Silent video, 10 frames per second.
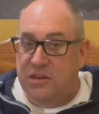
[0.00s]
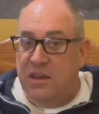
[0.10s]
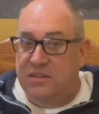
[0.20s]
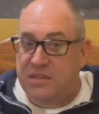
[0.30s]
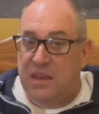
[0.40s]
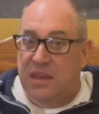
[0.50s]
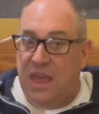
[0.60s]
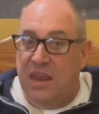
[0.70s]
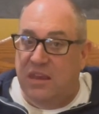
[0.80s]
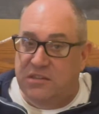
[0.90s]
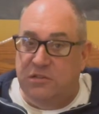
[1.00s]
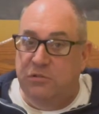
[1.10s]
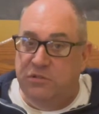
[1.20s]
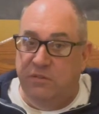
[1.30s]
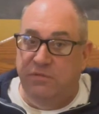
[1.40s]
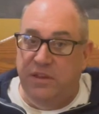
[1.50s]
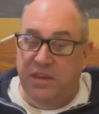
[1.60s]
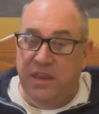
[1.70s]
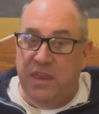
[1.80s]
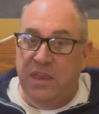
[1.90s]
and it's kind of
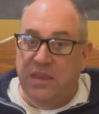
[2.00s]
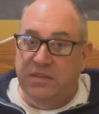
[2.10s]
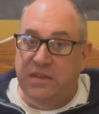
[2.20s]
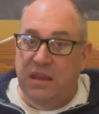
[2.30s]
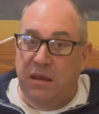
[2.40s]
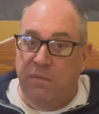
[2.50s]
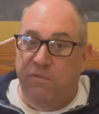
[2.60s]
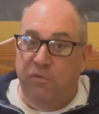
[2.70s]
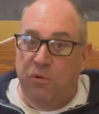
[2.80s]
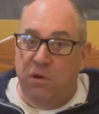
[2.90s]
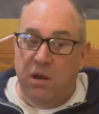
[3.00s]
exclusively set up for